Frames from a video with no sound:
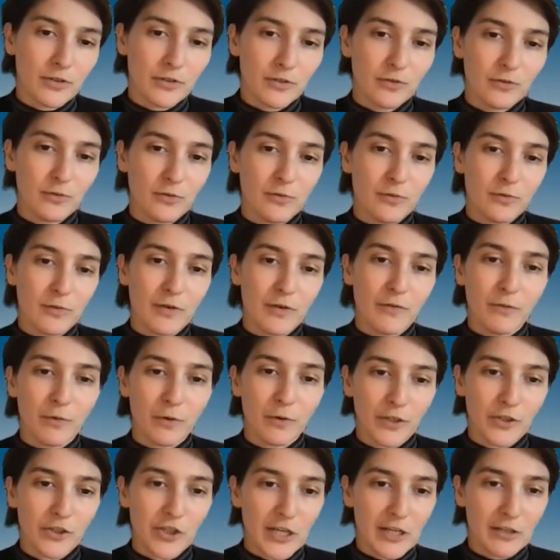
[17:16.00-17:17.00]
to
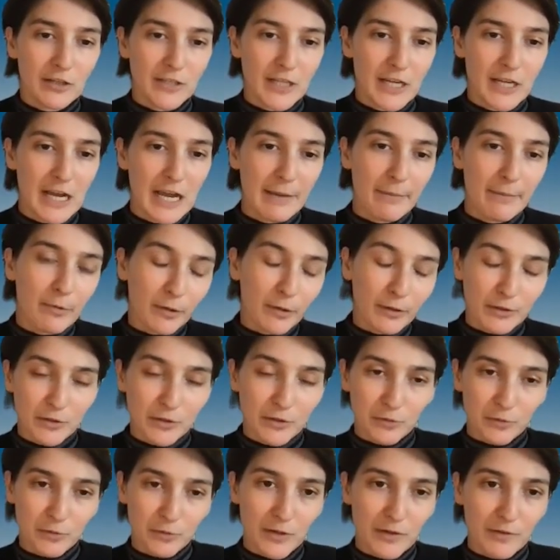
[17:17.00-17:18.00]
avoid jail time or
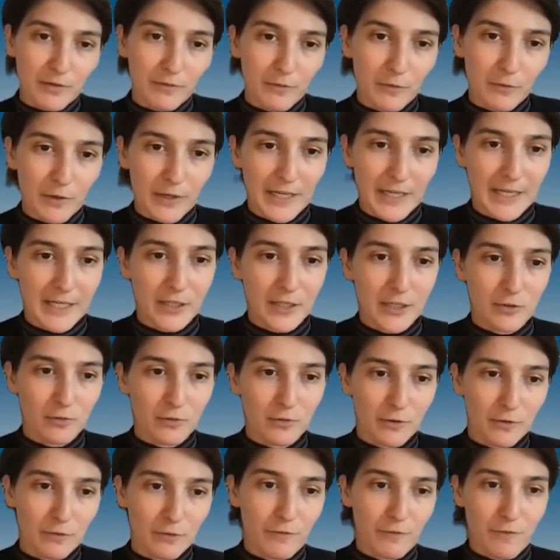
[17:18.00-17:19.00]
to avoid any
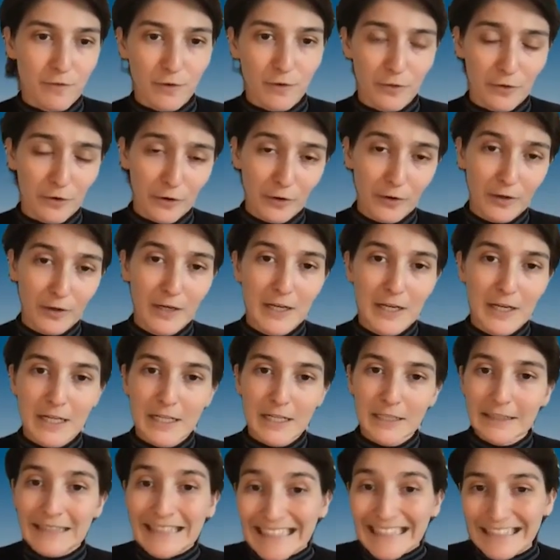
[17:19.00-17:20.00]
sort of further
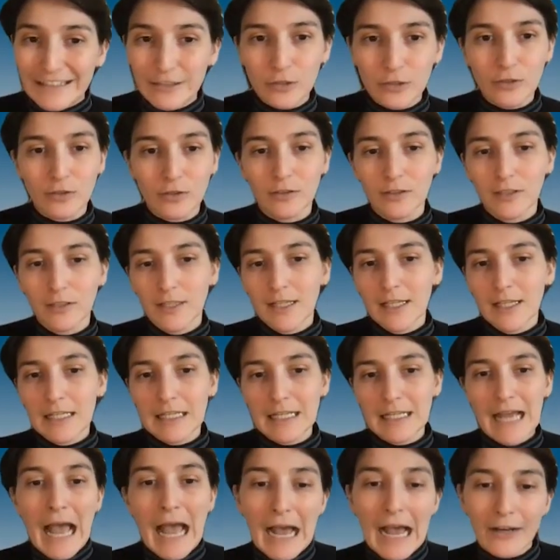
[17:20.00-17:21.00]
legal
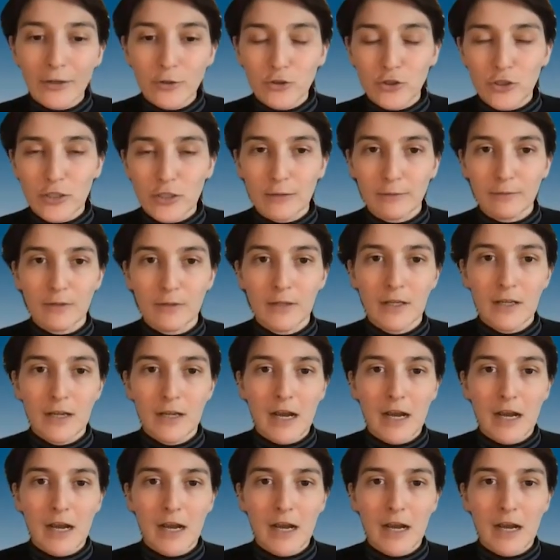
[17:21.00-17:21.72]
action,